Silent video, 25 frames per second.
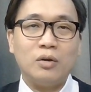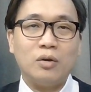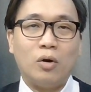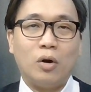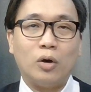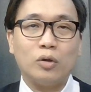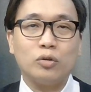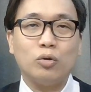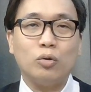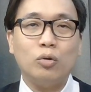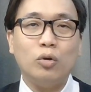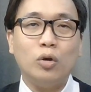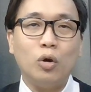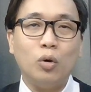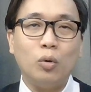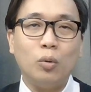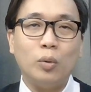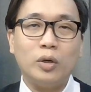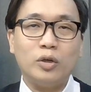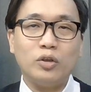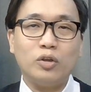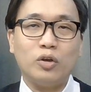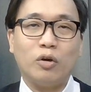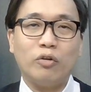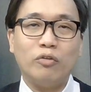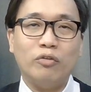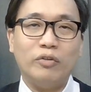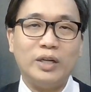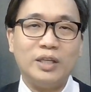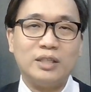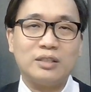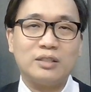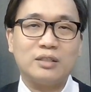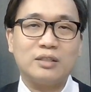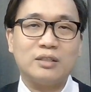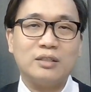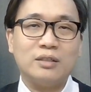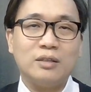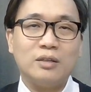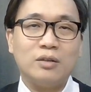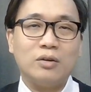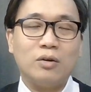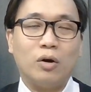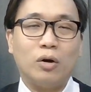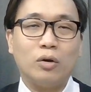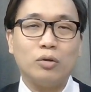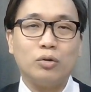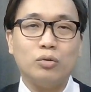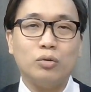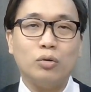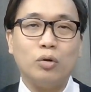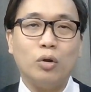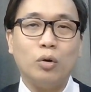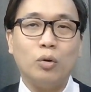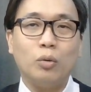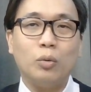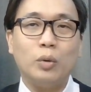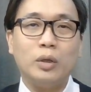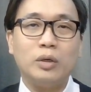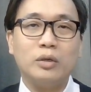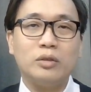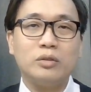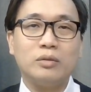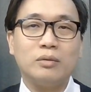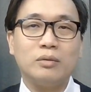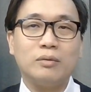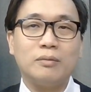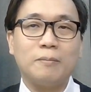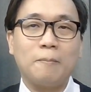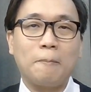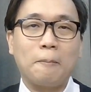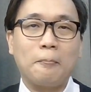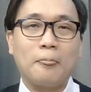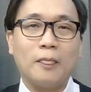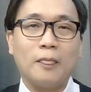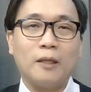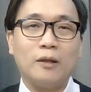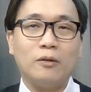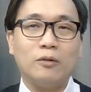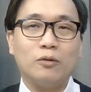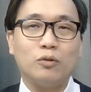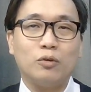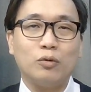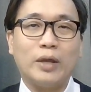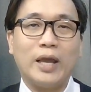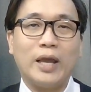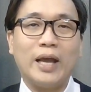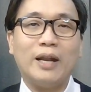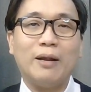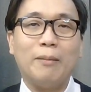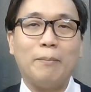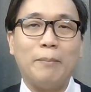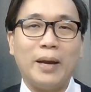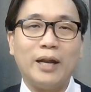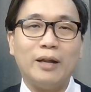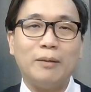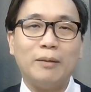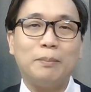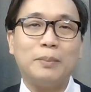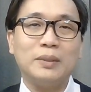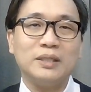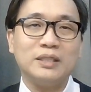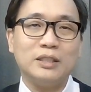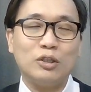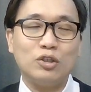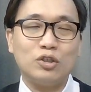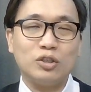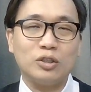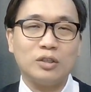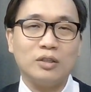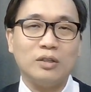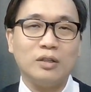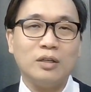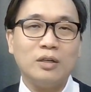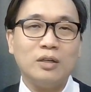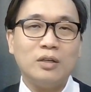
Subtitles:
or to lower your risk, or to get a better position.